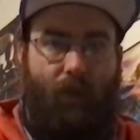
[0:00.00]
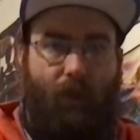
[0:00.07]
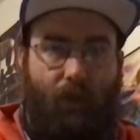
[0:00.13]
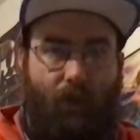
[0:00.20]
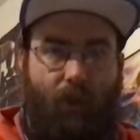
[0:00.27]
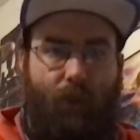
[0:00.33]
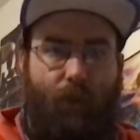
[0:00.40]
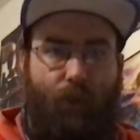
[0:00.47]

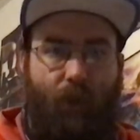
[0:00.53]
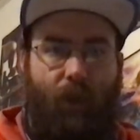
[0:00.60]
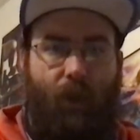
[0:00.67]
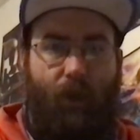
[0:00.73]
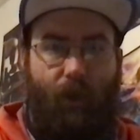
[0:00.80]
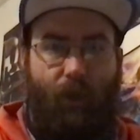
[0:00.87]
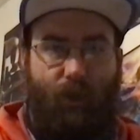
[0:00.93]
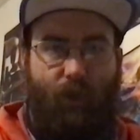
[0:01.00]
Yuki
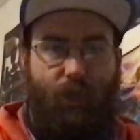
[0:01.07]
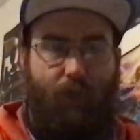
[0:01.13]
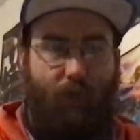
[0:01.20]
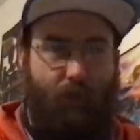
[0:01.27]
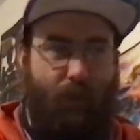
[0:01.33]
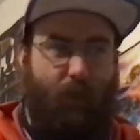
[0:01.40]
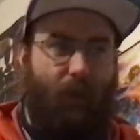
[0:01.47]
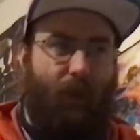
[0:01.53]
Hayashi's music
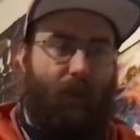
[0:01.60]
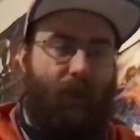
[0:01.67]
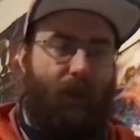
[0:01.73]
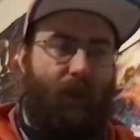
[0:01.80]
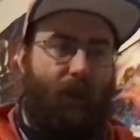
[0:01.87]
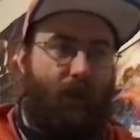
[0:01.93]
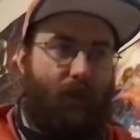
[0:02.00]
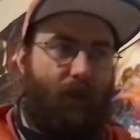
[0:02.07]
is so
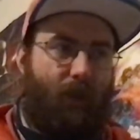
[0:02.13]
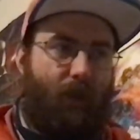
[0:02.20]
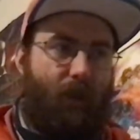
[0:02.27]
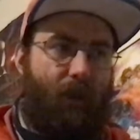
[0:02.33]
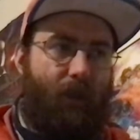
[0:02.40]
fantastic.